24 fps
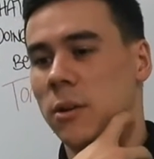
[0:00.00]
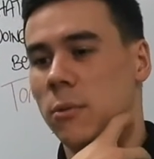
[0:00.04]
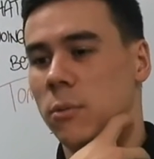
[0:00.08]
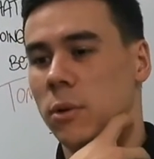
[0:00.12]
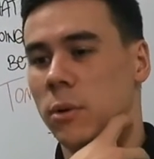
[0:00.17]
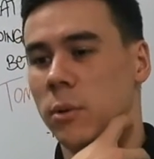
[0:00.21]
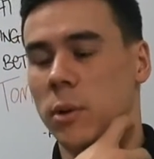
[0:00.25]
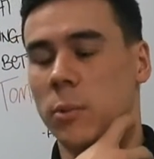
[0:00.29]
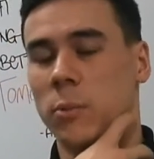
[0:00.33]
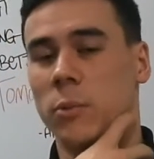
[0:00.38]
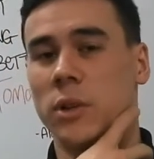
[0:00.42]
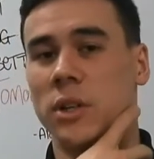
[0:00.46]

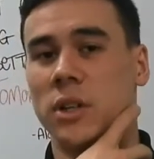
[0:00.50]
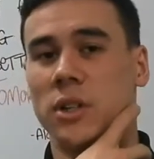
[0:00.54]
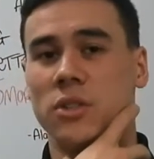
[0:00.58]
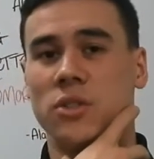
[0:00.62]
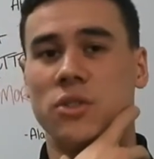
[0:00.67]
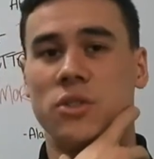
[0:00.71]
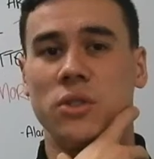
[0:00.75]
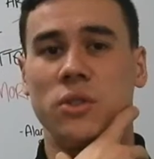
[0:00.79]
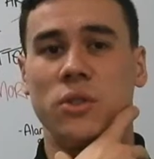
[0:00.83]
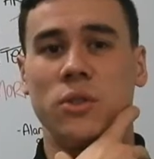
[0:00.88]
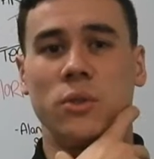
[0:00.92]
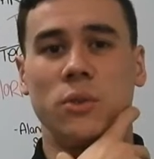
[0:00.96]
What we want to
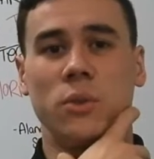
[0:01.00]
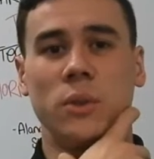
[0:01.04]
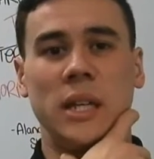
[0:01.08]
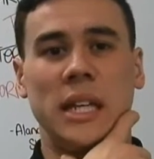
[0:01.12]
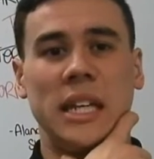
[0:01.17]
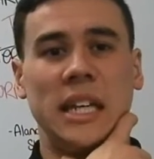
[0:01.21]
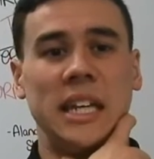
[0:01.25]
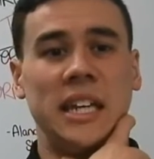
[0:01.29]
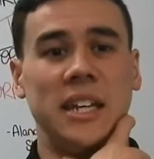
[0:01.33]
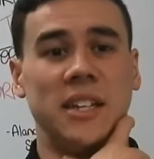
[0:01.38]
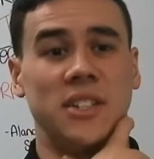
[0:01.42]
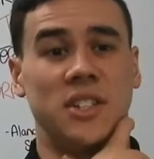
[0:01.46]
do
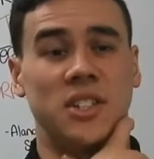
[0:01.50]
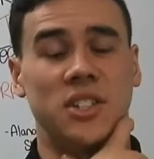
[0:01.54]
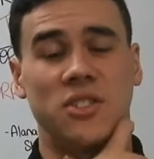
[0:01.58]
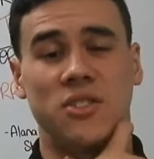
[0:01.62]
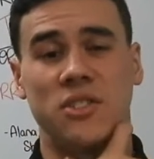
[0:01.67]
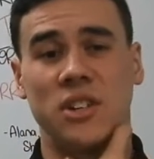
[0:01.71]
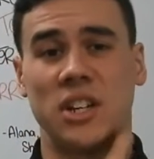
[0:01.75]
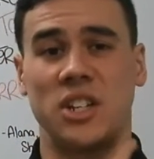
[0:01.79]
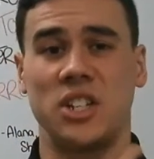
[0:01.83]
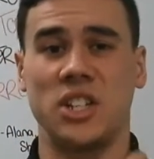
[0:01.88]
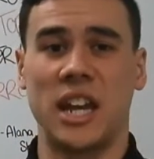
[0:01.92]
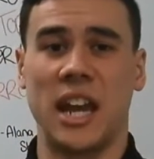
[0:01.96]
is
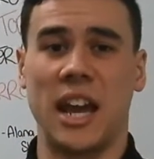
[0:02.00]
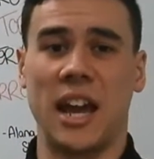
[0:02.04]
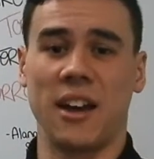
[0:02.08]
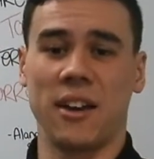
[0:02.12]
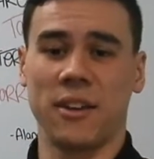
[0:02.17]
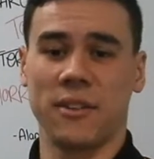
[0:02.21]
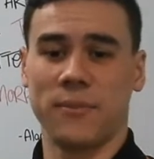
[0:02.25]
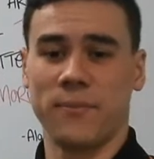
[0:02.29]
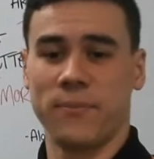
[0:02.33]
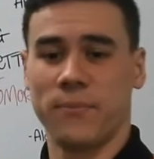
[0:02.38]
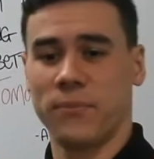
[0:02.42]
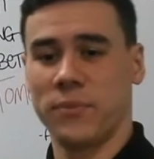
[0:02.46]
stretch
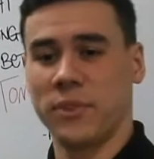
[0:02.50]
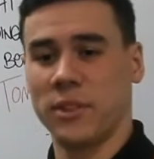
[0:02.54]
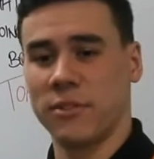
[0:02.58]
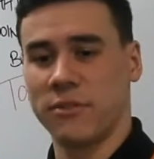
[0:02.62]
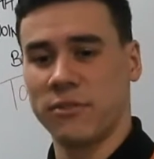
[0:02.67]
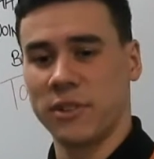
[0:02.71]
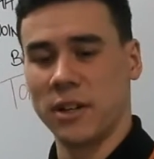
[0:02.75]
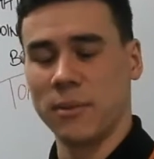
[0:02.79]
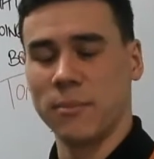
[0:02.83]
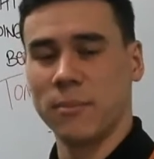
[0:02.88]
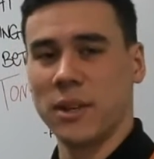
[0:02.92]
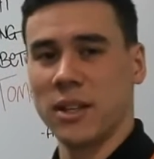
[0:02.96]
out the
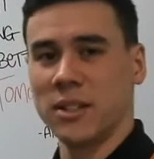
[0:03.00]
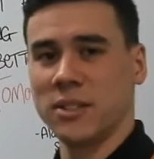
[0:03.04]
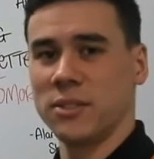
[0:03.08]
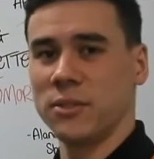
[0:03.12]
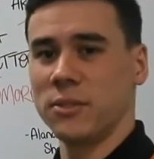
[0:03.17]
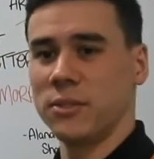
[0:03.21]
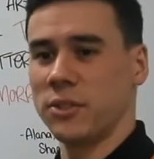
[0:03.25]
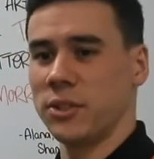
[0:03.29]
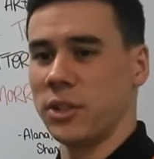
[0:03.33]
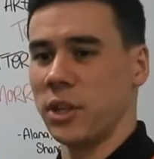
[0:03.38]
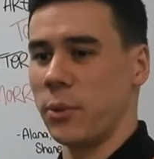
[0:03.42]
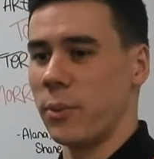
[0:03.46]
front
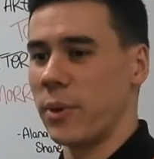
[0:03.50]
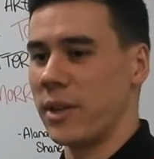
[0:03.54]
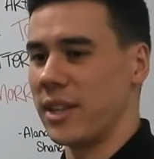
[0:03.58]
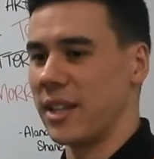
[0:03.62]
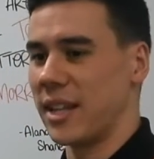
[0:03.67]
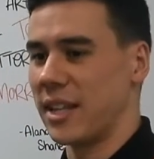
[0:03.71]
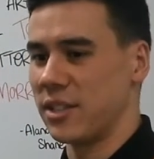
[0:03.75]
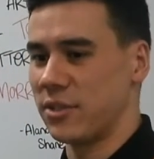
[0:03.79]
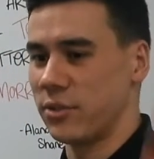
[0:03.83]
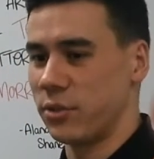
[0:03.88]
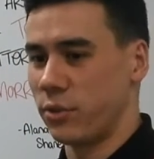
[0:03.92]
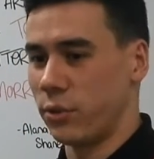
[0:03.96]
muscles, so whether
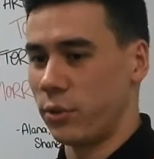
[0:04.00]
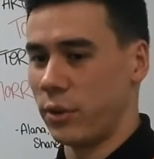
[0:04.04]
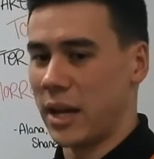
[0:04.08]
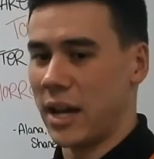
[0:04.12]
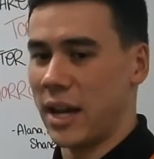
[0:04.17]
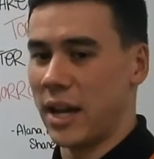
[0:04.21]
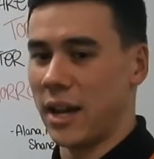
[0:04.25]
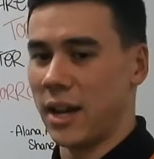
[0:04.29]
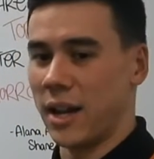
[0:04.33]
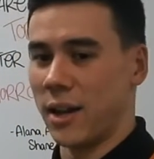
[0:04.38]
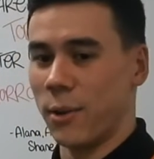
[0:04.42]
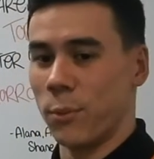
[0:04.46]
that's through
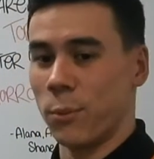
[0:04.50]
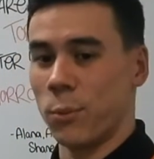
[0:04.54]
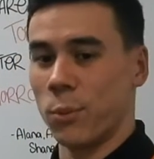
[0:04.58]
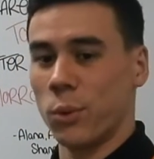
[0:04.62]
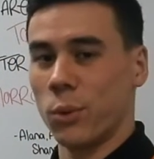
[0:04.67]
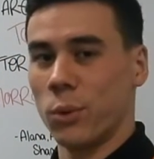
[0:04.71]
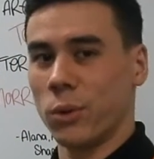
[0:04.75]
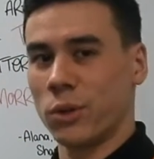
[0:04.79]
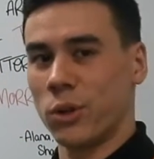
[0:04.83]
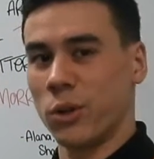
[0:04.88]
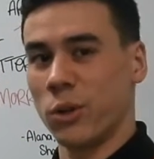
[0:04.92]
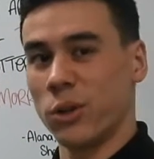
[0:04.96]

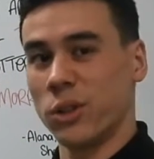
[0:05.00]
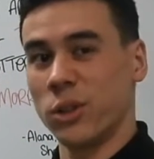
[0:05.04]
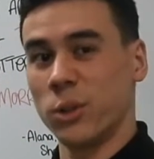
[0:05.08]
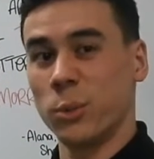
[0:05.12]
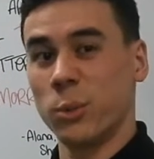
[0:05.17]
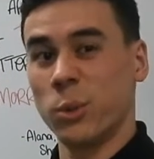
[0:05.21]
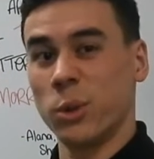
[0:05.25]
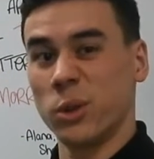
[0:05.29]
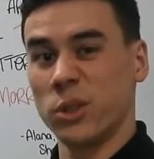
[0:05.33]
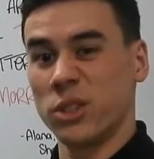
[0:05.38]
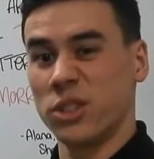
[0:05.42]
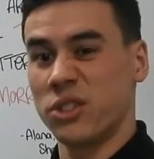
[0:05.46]
a corner
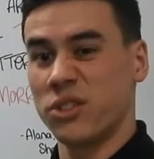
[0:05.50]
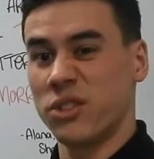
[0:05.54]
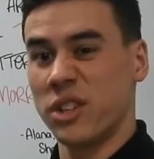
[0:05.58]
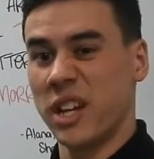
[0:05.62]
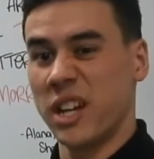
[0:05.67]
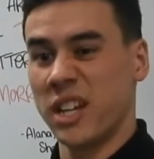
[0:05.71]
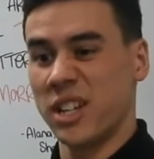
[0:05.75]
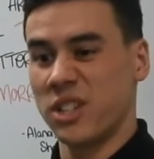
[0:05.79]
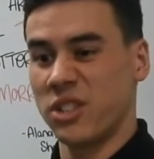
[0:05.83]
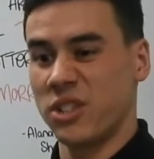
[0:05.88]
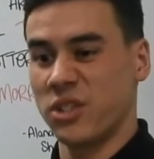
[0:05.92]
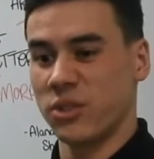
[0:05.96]
wall
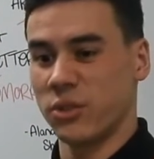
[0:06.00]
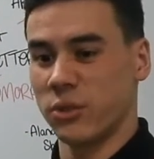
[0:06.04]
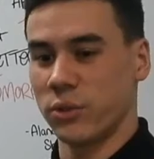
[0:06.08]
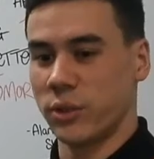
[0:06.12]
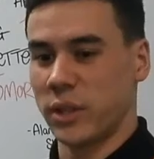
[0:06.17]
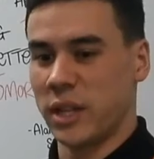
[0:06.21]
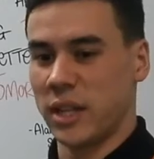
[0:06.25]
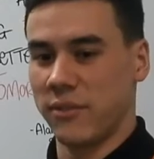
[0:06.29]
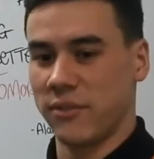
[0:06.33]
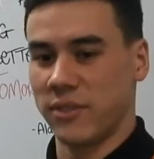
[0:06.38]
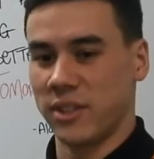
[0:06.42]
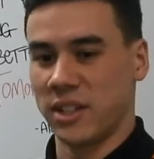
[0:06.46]
stretch
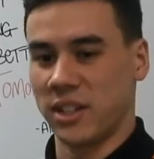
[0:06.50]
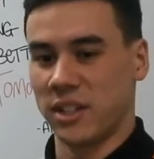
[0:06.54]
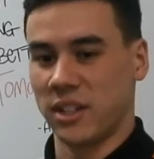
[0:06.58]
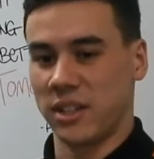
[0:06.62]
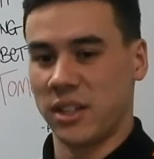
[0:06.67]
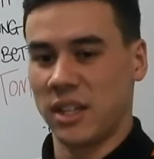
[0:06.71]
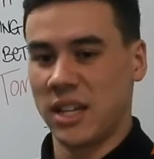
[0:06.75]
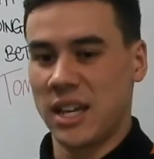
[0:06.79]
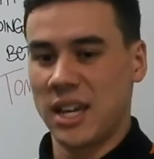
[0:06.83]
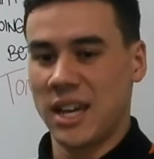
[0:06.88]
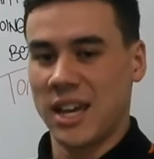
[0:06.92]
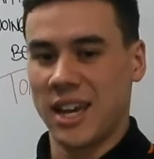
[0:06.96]
or even
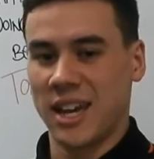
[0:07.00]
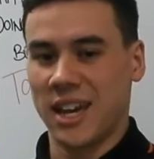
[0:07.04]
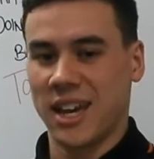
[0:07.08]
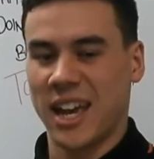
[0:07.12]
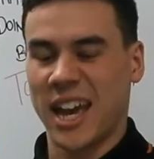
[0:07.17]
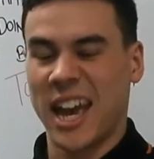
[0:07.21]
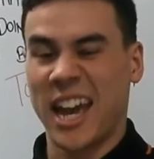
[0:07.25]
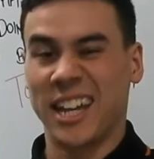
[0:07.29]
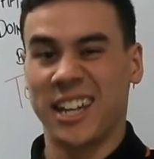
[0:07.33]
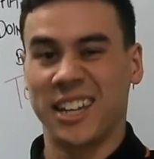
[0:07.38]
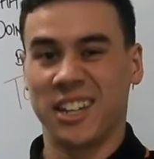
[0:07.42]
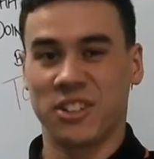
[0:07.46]
a
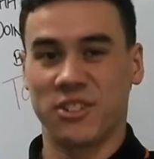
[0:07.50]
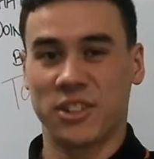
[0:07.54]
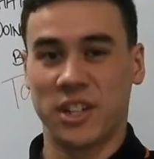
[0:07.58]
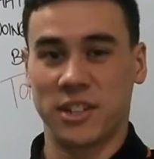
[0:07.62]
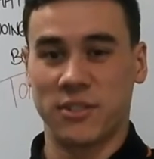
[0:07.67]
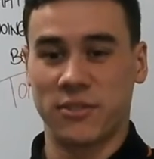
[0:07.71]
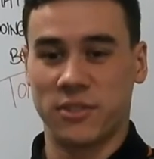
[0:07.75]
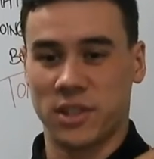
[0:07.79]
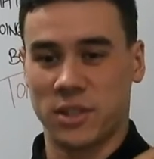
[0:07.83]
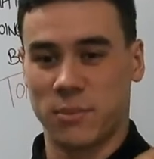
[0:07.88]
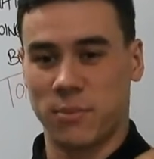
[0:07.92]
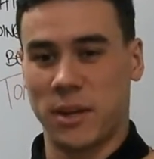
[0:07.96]
hanging
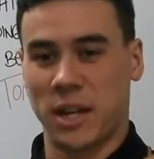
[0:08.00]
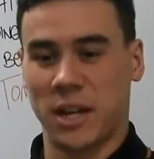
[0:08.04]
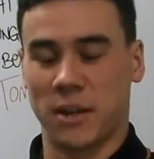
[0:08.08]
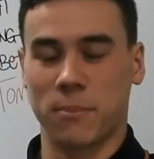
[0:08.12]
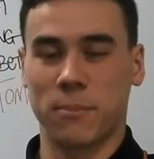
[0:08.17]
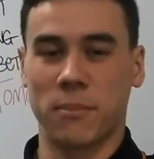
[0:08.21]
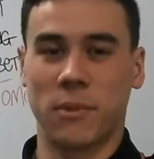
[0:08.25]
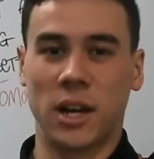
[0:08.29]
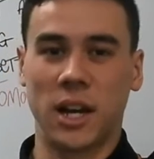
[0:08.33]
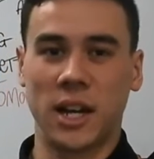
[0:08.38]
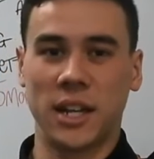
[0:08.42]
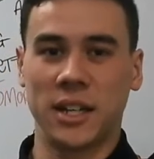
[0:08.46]
stretch for the pec
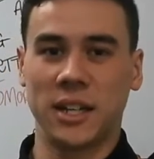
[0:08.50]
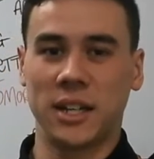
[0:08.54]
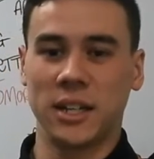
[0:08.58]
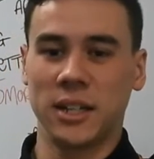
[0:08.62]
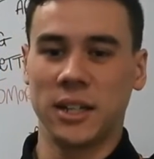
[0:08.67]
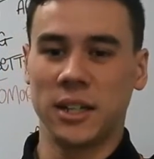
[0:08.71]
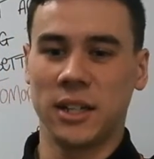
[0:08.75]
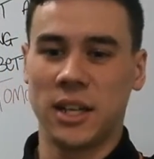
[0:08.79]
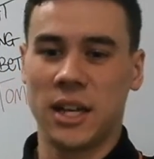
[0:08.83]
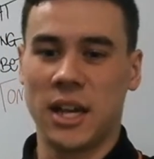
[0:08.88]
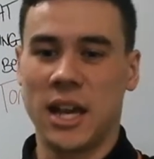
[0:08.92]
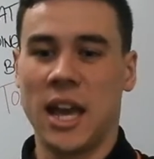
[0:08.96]

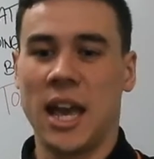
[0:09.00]
minor,